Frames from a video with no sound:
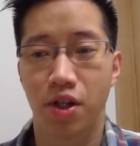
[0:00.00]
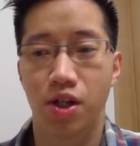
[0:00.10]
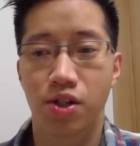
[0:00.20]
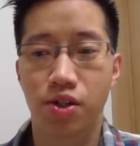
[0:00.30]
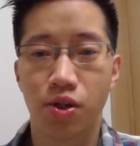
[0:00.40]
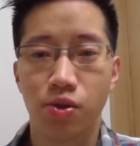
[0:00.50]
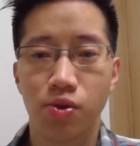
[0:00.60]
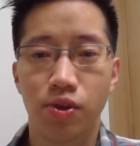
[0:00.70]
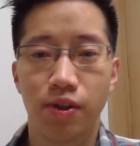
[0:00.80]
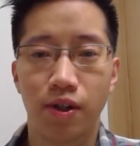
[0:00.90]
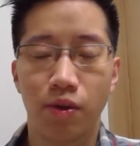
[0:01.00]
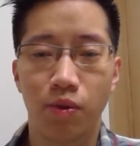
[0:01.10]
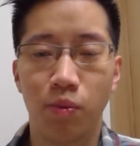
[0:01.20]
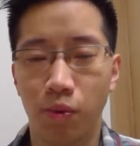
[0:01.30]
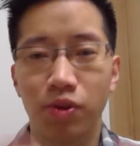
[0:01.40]
So
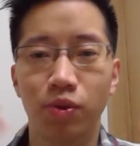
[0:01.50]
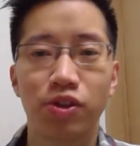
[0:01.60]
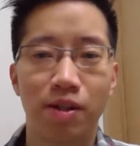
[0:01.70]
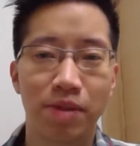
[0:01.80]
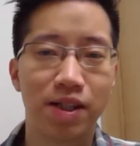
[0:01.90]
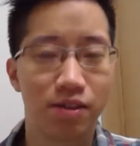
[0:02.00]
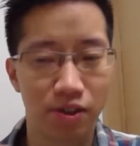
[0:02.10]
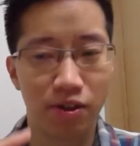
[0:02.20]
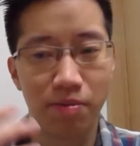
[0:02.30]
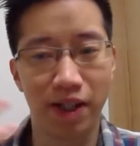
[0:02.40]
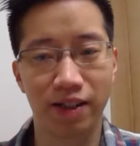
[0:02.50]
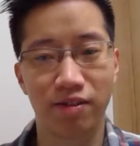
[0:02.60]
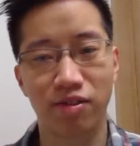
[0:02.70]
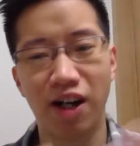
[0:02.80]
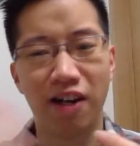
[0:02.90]
what do I mean, by
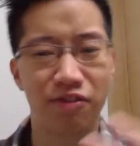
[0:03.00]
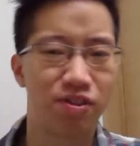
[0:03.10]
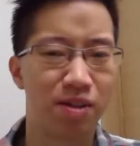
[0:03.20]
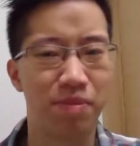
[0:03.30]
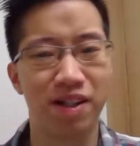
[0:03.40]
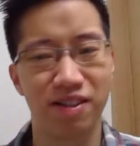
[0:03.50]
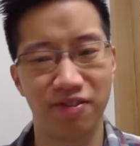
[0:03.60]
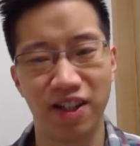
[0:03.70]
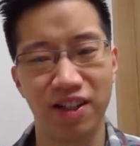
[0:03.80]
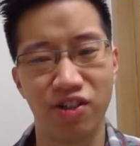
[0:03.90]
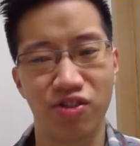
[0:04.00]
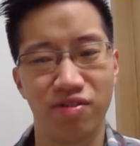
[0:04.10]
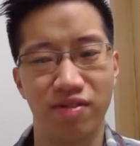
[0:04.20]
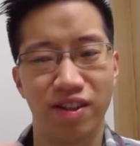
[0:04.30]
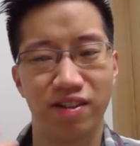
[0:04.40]
craft your competitive advantage
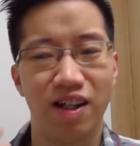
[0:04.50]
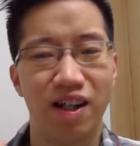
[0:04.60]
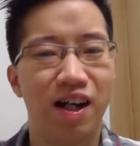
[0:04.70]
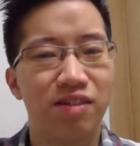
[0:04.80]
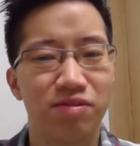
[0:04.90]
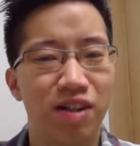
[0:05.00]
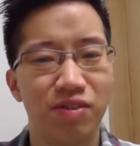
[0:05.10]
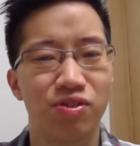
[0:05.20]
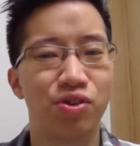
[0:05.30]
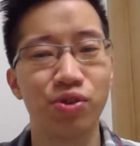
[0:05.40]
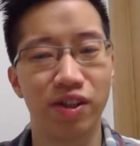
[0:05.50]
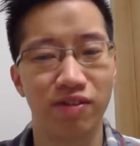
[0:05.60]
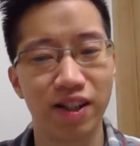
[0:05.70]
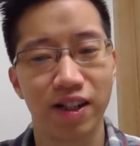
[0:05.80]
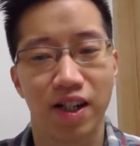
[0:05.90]
and how to do it,
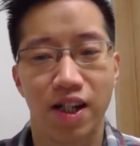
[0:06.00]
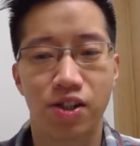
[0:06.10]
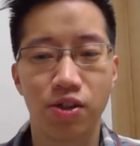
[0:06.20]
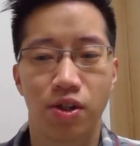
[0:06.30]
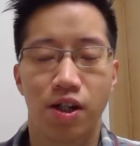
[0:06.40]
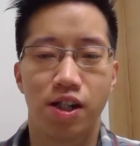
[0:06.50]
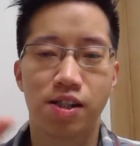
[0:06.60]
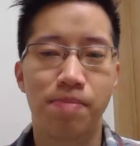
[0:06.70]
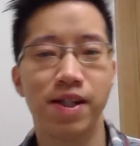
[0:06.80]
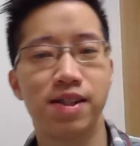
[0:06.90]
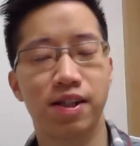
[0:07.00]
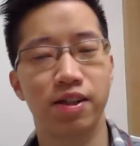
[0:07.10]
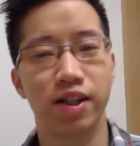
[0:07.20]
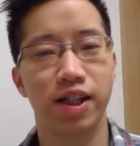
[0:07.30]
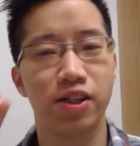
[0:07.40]
right? So it's
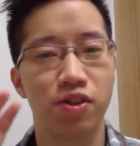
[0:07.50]
basically in your